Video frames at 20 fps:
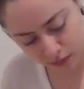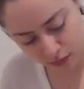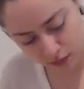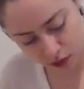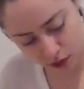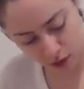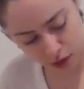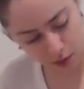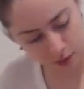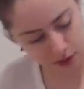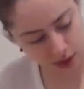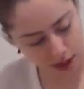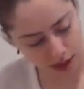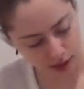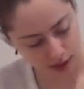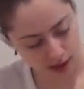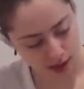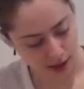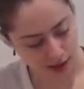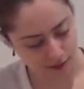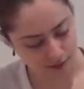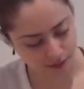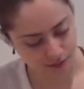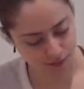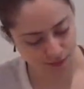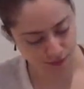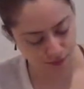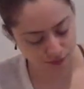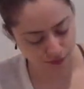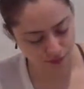So we're gonna put icing.
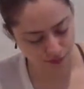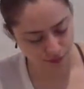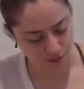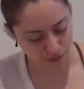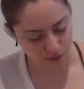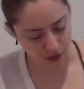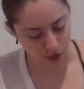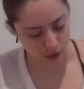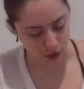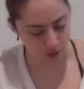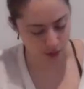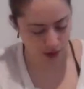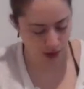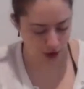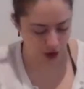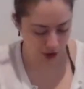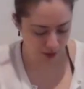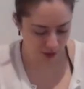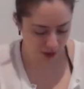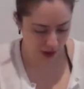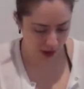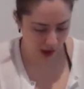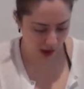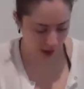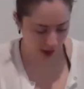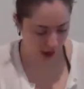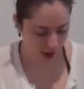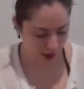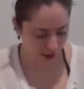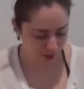Well, we could just put it
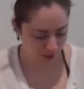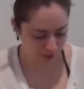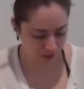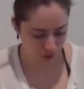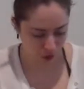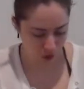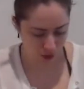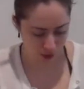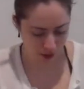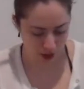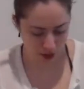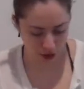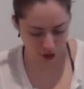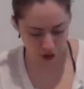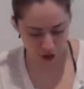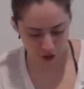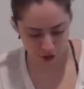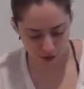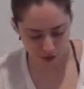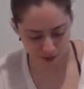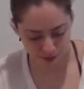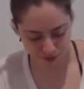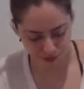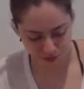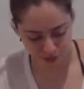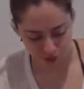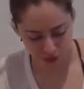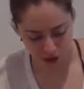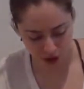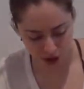on here, or we could do,
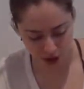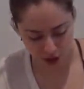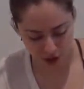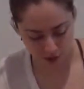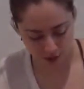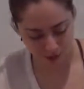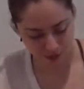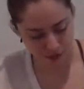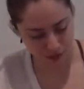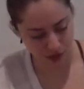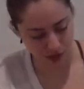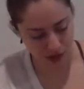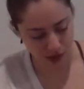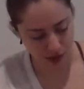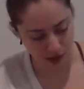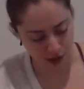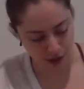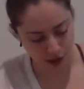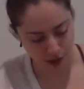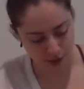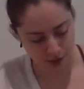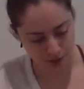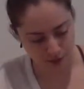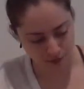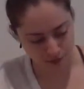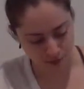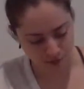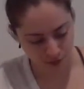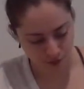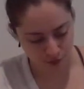here,
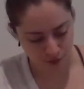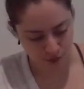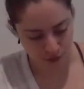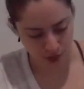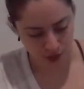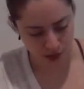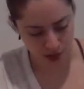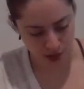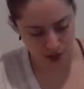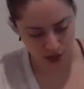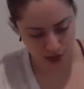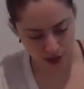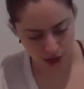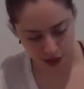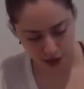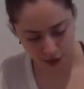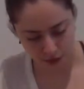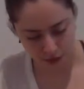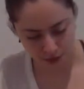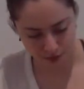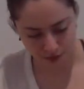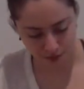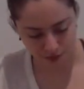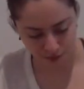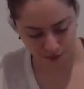here.